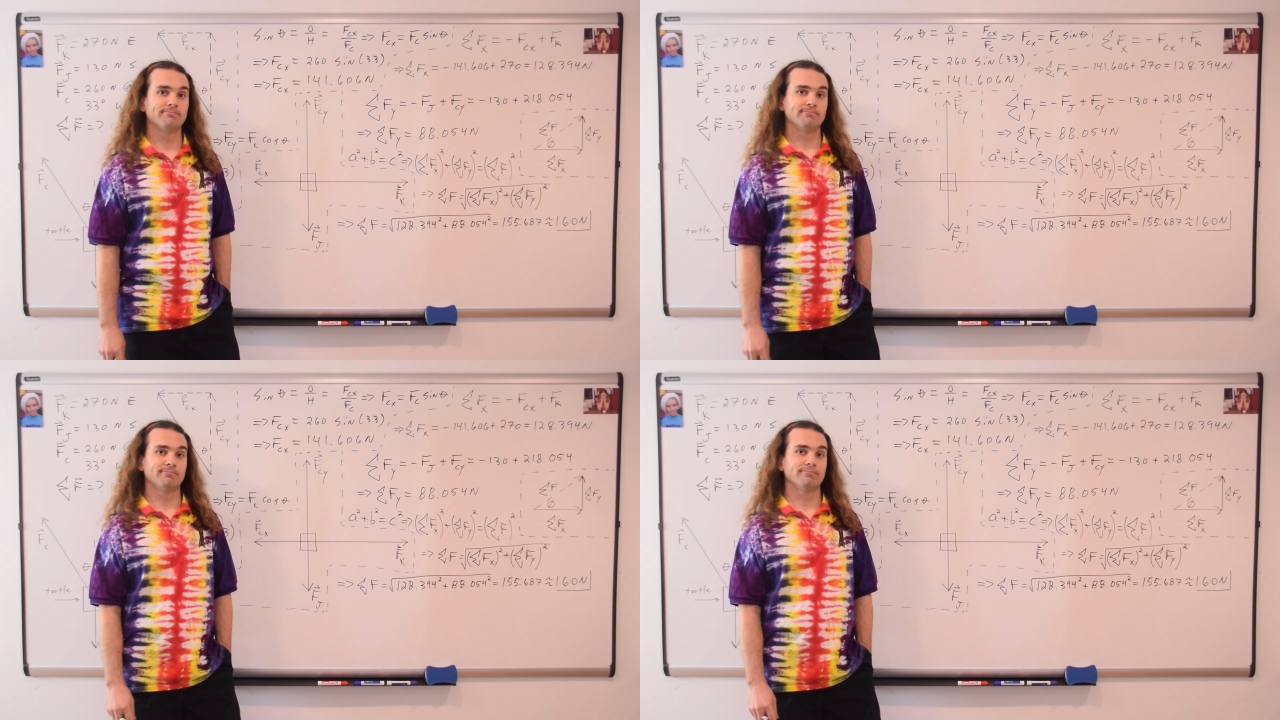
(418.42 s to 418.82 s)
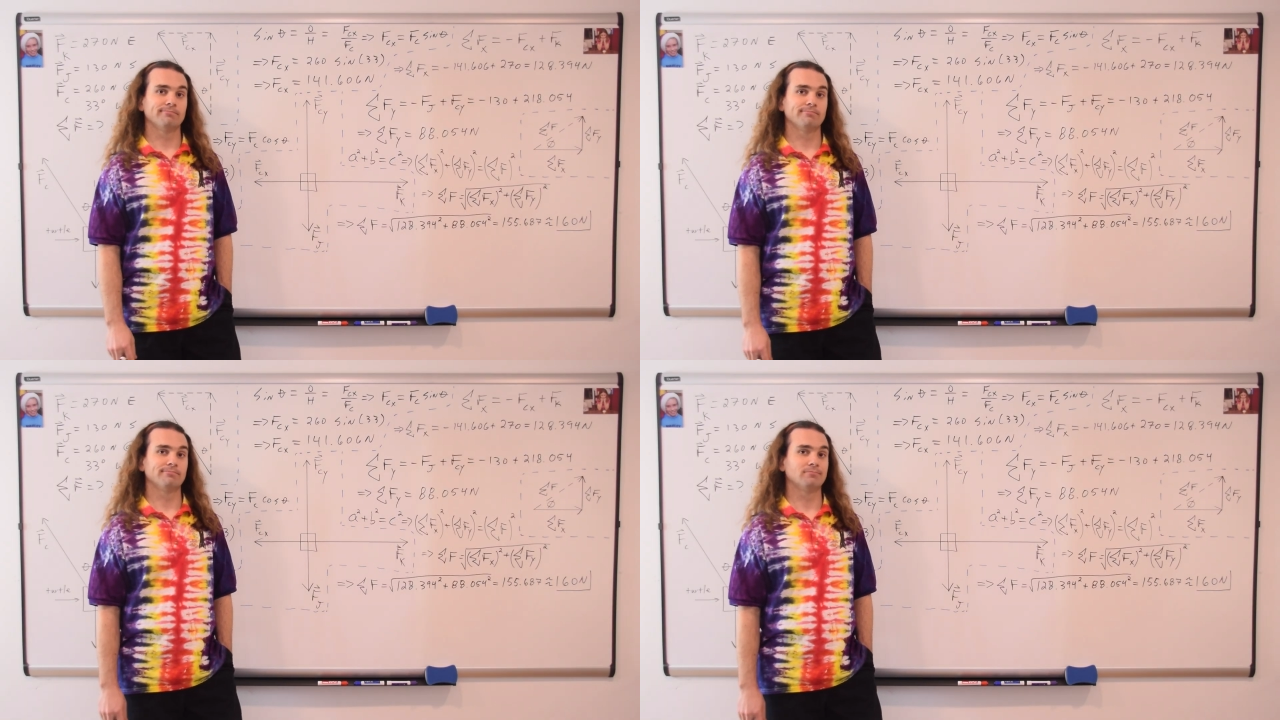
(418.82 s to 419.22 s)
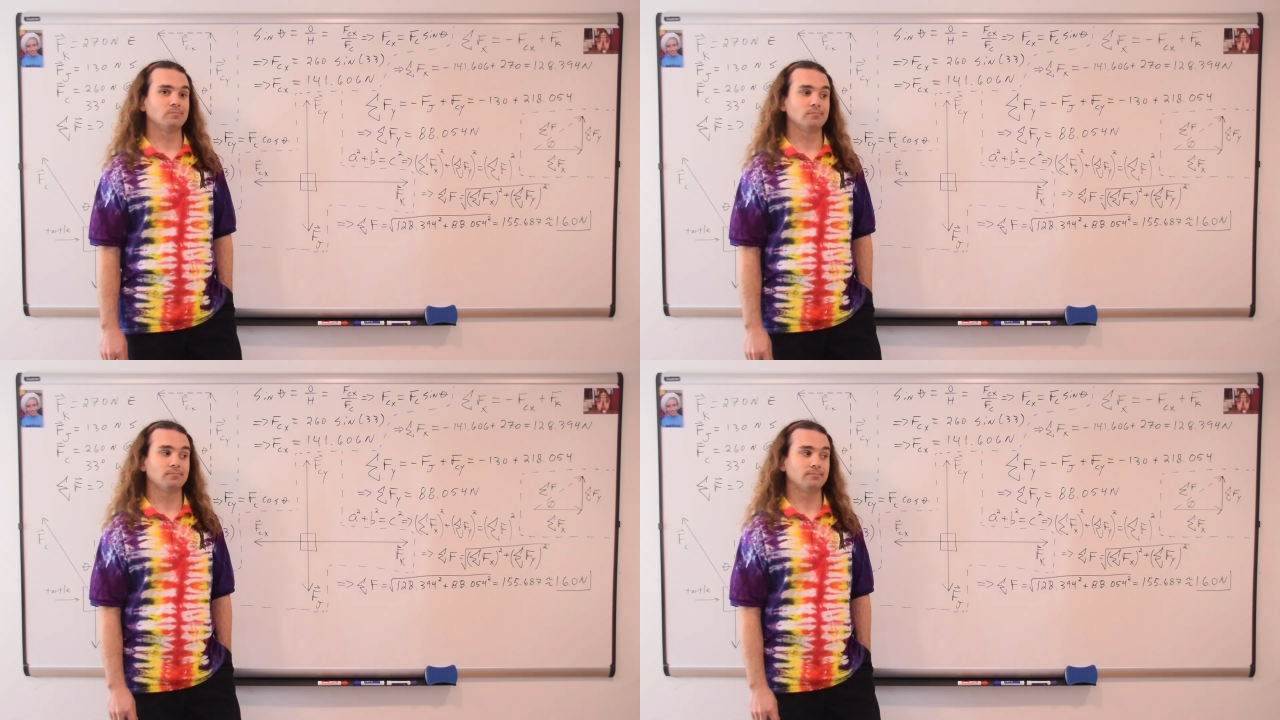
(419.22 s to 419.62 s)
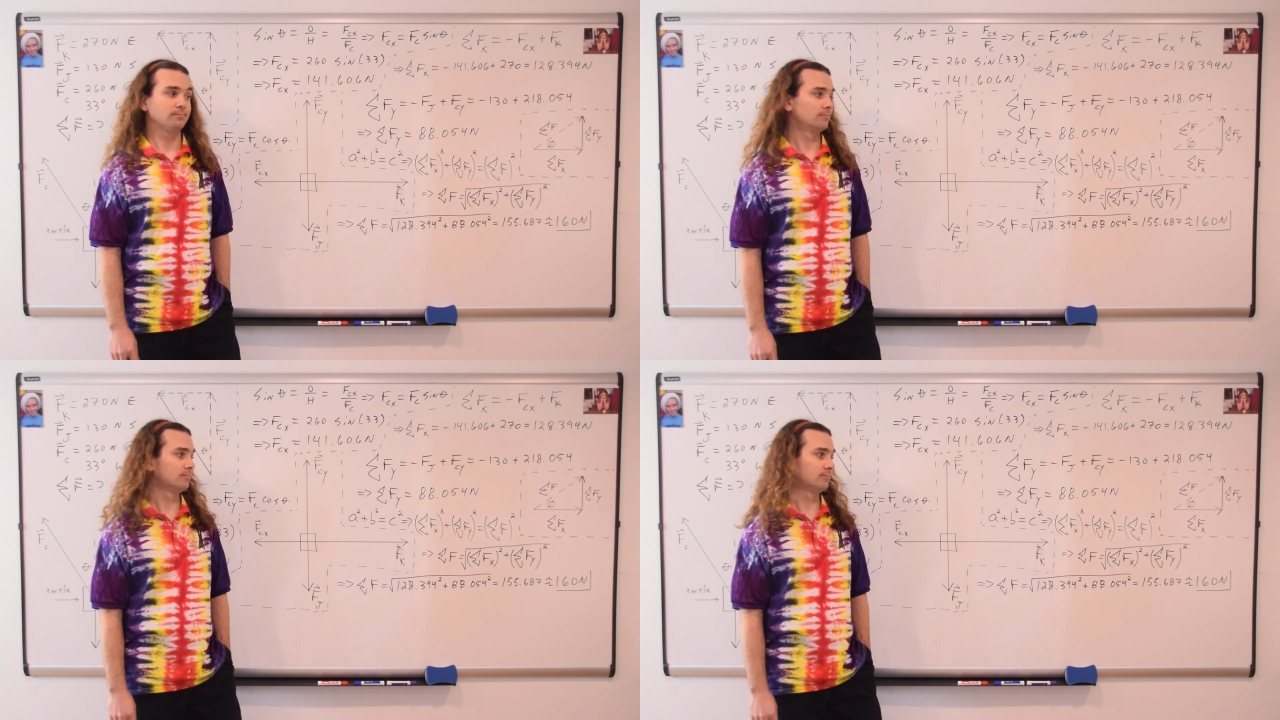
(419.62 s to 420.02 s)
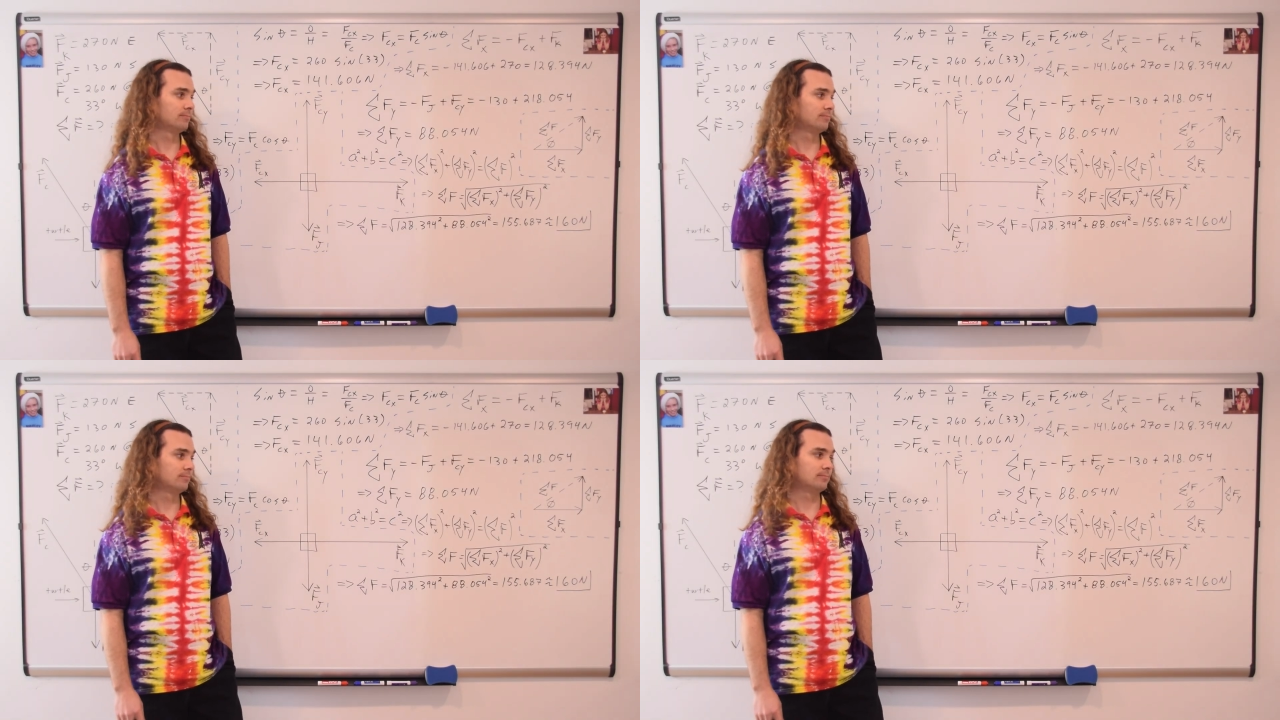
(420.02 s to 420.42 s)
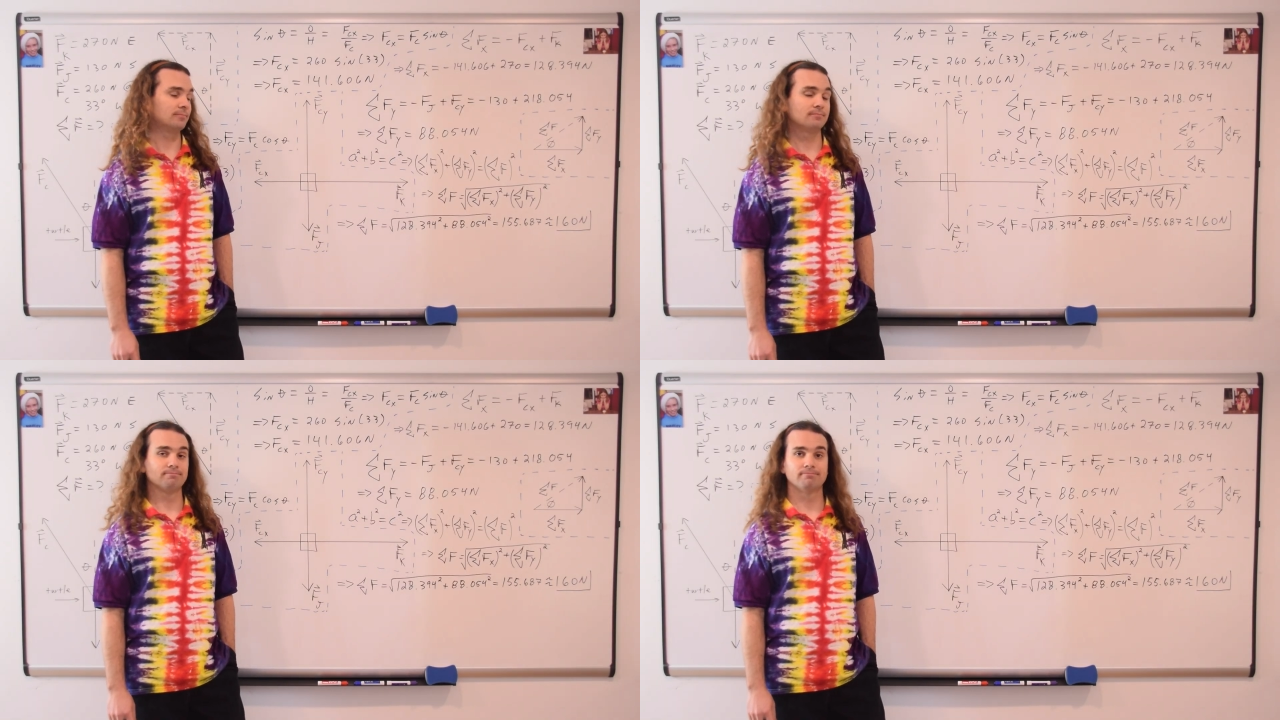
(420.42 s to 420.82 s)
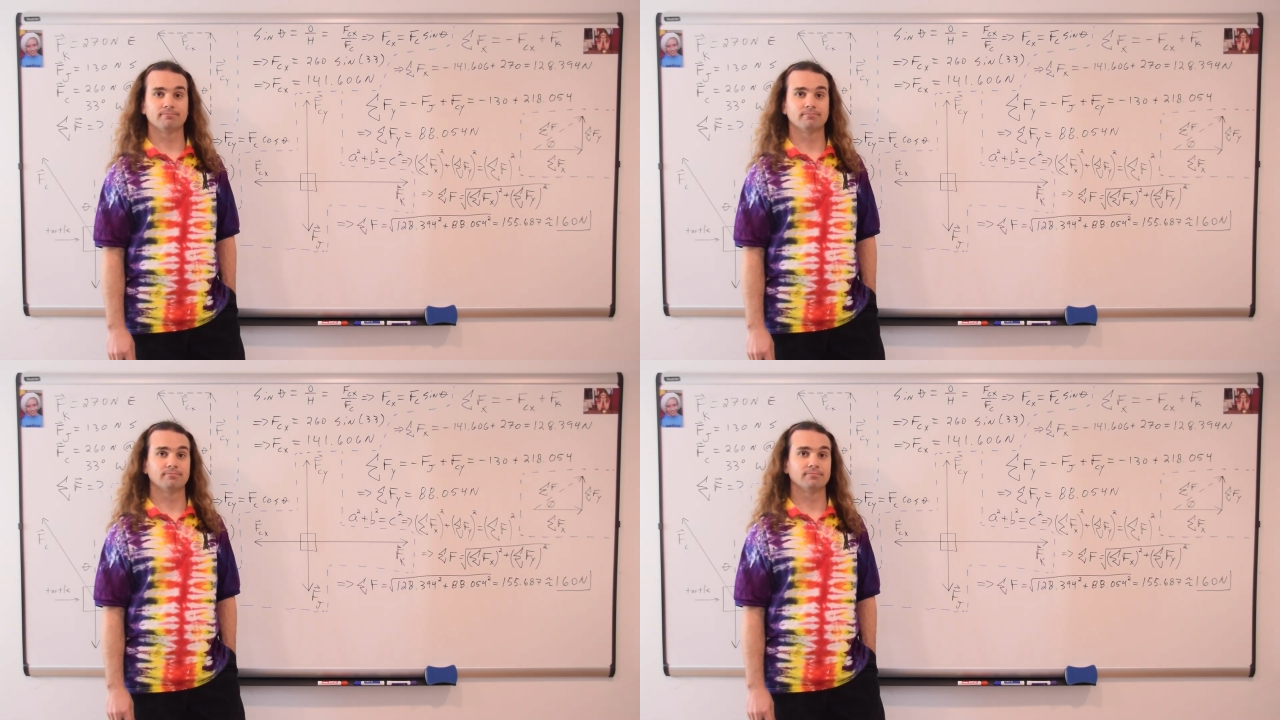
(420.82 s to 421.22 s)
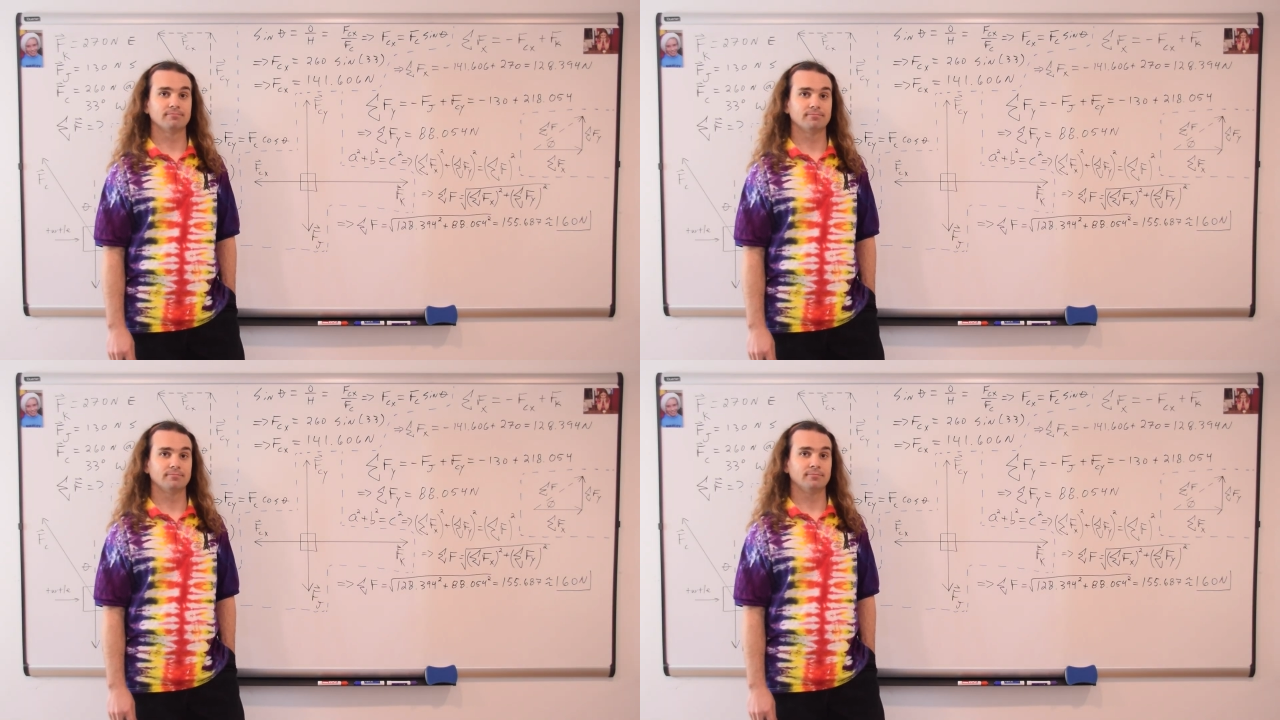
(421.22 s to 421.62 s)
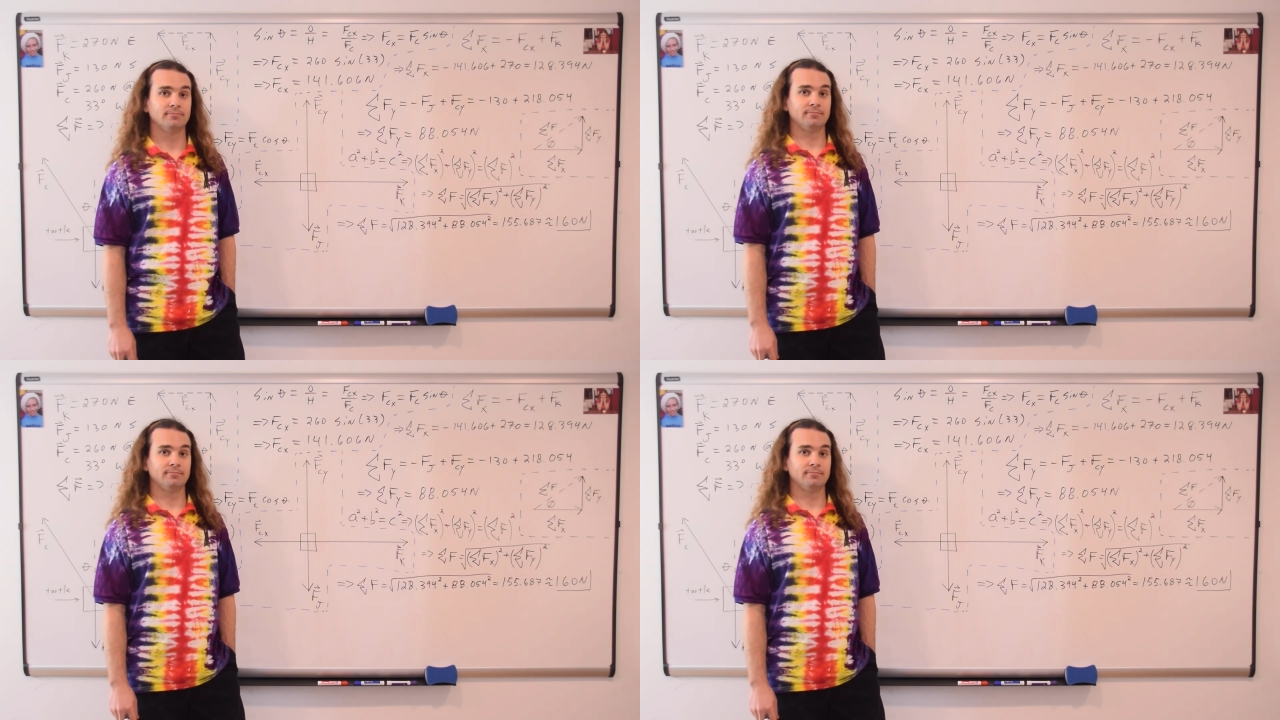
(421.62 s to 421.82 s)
No one is speaking in this clip.